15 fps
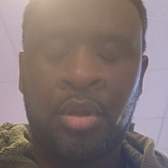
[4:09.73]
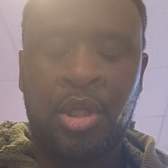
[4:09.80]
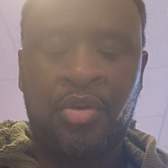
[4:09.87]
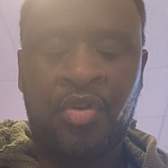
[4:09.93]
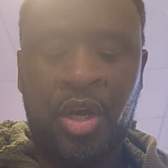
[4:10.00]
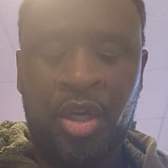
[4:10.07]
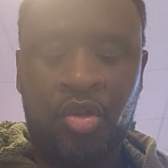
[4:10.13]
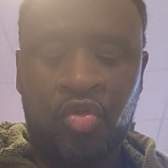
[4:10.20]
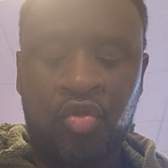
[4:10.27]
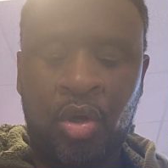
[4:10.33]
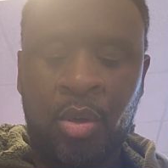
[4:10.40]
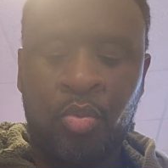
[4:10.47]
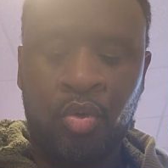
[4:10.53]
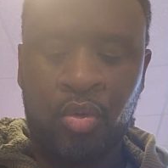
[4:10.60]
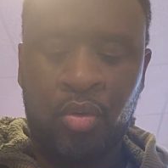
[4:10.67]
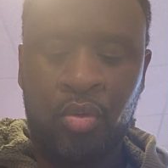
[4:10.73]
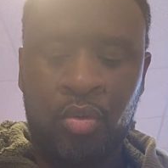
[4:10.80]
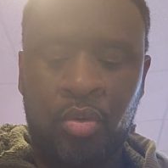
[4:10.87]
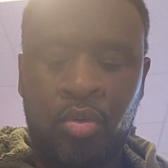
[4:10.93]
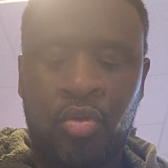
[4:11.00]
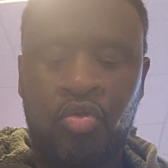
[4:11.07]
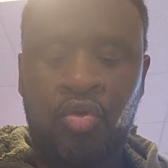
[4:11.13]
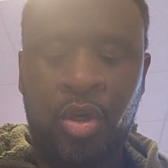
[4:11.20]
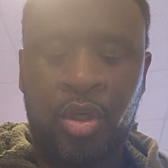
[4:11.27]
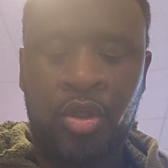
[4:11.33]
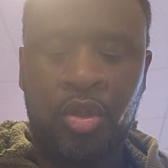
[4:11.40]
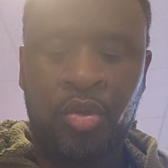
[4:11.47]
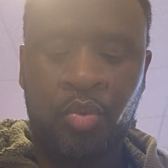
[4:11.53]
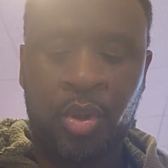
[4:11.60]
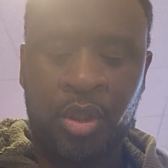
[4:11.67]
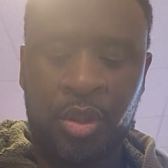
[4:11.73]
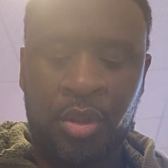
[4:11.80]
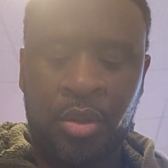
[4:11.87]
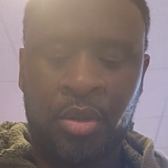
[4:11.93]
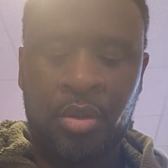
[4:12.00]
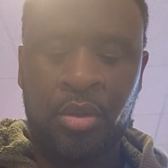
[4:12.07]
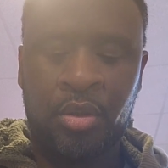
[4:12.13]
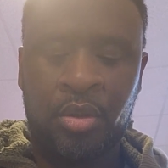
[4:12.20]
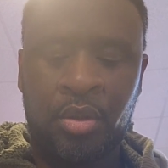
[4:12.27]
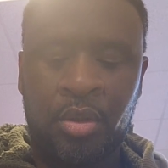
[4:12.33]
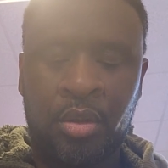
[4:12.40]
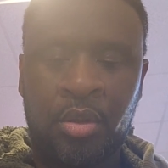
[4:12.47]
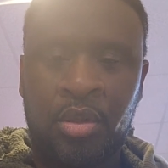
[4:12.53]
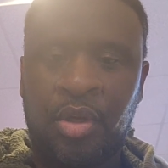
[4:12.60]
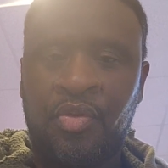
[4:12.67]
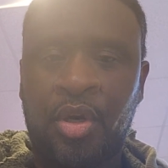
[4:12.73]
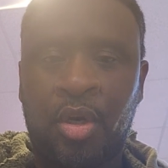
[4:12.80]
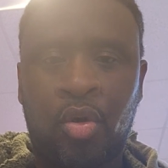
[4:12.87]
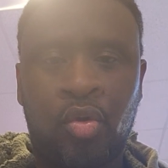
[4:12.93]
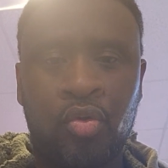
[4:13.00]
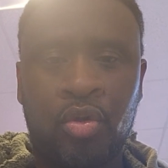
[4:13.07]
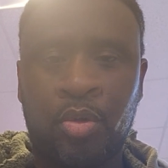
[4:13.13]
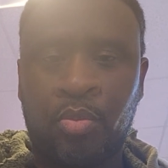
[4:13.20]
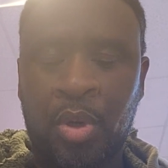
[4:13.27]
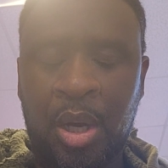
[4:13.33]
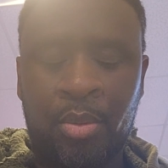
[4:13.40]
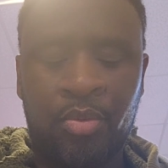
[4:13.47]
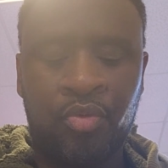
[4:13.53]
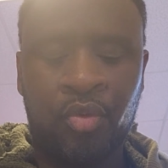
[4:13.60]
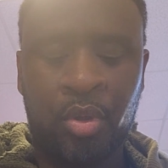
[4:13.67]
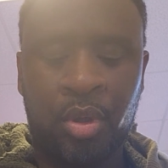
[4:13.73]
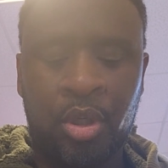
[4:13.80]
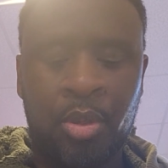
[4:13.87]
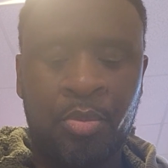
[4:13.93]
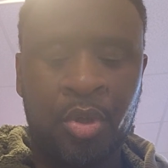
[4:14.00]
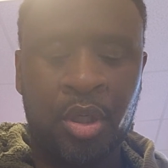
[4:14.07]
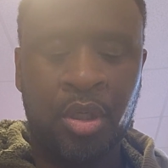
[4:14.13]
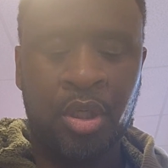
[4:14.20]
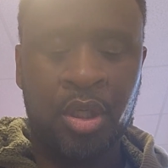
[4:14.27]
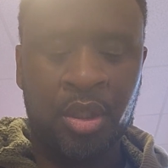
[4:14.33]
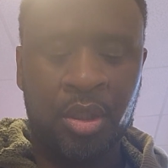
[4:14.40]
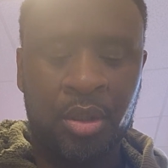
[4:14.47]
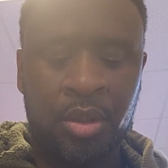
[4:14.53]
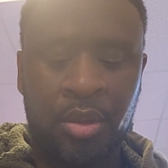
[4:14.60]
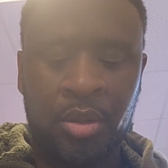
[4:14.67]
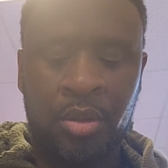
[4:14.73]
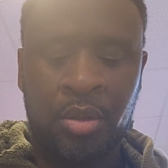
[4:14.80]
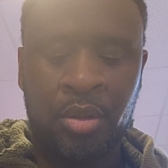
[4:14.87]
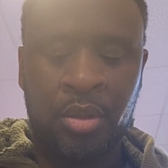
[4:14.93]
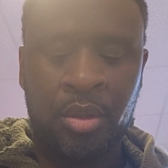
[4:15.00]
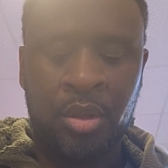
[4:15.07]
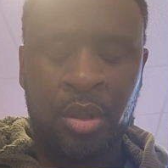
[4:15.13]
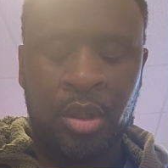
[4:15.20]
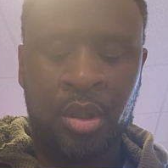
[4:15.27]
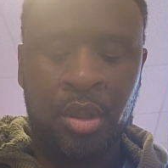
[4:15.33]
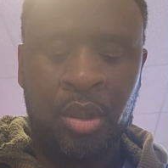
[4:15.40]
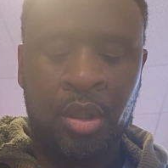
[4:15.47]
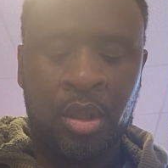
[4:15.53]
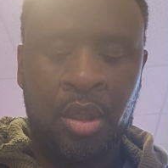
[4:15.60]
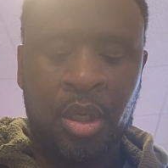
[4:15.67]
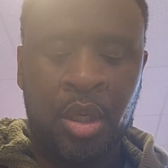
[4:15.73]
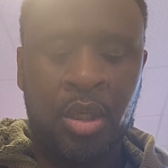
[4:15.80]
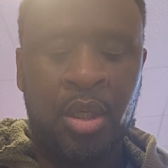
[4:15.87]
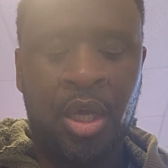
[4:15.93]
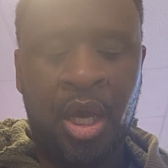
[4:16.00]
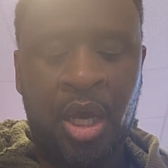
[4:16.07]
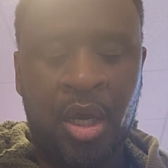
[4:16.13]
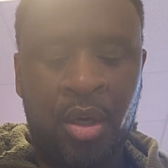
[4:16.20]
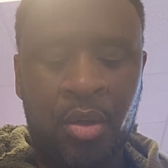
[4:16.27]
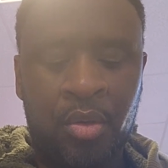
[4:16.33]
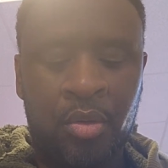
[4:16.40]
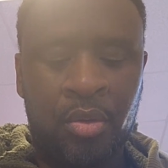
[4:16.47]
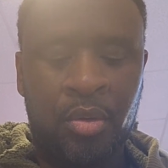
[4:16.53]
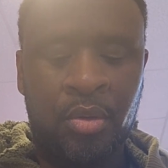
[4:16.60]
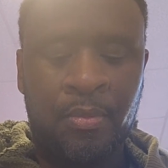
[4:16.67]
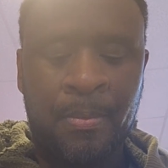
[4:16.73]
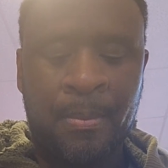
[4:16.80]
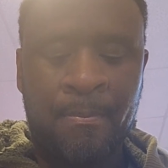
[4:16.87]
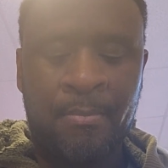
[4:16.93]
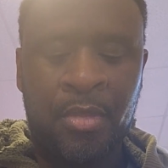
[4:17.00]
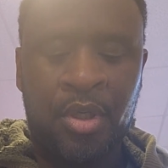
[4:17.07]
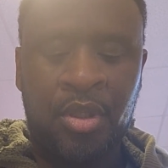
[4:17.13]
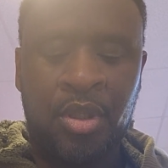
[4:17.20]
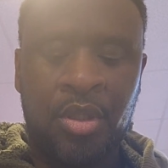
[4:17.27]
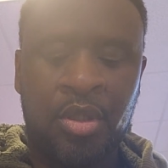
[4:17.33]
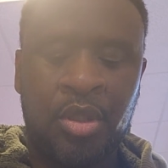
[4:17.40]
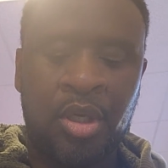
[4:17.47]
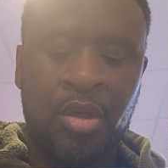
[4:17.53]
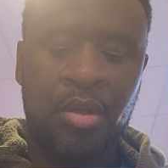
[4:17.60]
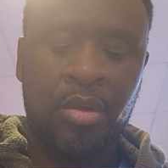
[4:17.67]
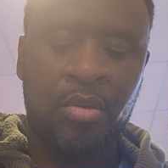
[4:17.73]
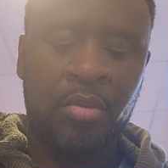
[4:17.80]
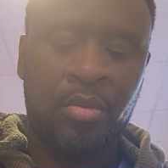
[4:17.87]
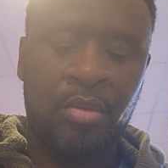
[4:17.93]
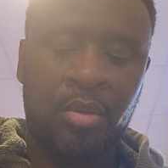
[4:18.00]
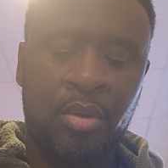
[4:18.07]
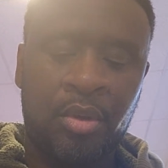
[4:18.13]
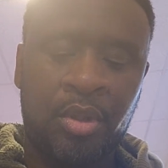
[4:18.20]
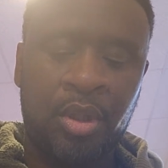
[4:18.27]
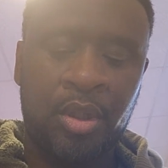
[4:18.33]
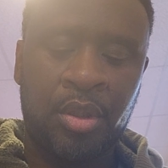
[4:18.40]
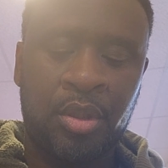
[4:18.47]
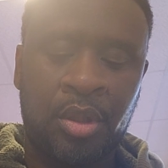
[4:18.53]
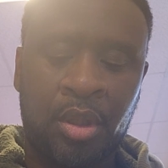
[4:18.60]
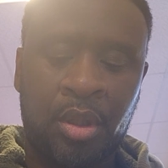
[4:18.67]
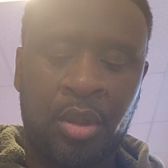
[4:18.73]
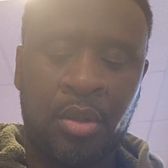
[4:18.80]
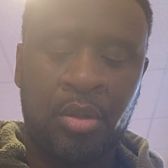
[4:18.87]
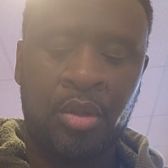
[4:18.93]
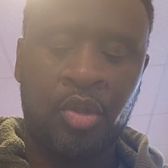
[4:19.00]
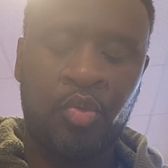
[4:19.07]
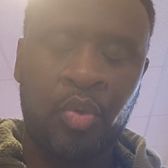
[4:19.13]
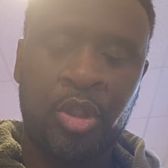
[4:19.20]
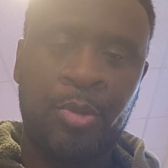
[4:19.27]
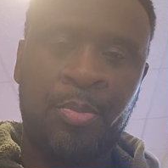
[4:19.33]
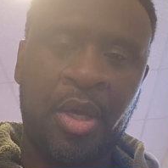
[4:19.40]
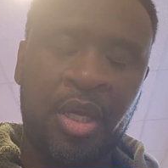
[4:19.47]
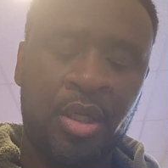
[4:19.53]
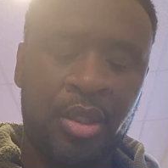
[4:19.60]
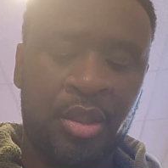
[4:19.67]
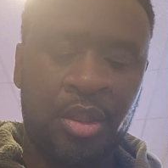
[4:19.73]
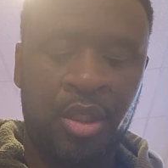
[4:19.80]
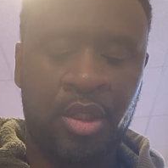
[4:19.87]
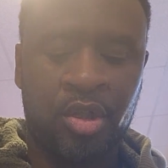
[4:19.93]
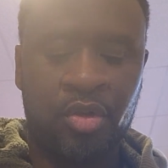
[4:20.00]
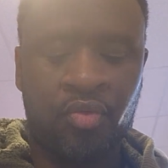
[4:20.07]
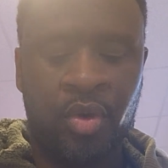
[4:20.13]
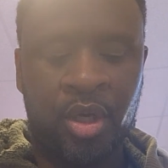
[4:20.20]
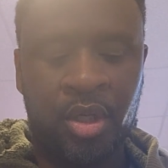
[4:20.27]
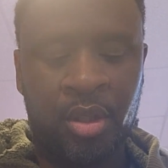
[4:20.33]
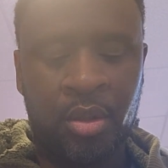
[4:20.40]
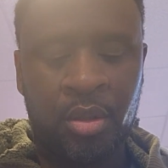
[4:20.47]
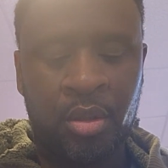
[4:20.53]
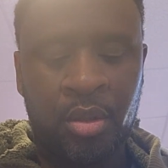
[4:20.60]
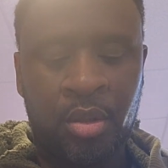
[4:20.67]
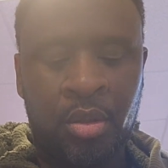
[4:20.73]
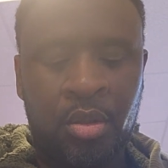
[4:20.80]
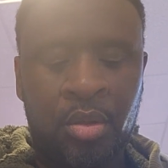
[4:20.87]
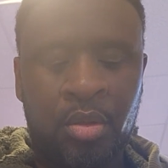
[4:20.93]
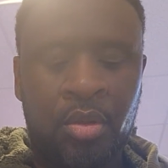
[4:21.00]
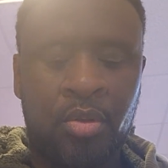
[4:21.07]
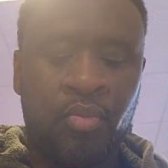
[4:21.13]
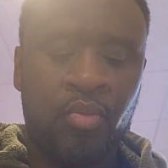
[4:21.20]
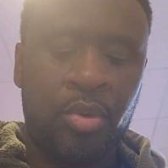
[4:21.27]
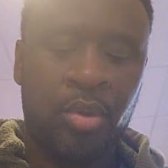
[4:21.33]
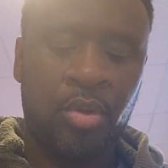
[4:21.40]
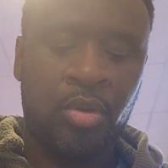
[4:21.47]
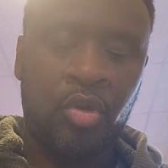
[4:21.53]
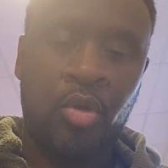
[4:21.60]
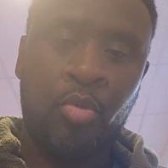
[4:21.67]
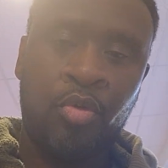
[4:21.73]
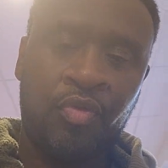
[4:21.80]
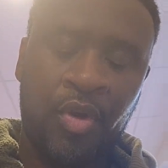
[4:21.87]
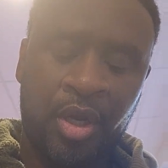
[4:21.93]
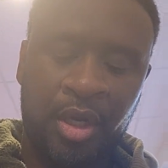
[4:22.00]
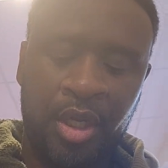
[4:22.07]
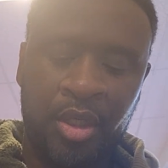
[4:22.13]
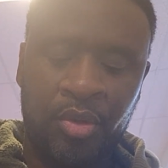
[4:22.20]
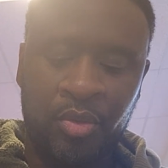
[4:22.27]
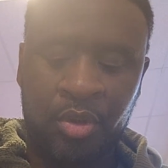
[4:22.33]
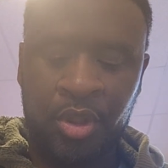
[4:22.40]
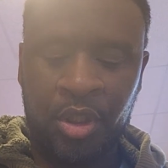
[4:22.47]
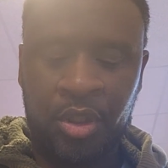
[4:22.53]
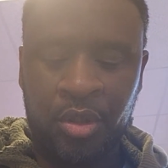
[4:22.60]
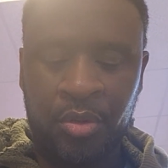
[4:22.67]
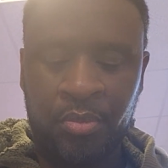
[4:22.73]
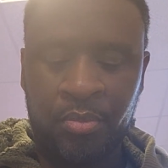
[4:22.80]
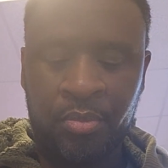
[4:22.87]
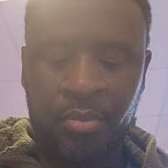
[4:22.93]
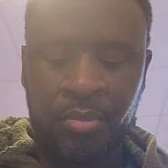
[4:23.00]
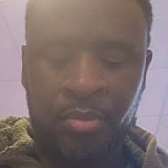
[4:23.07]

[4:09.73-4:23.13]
they've had trouble, Credit Suisse. They've had a host of problems for a number of years. And now, since the Swiss bank is integrated with the global financial system,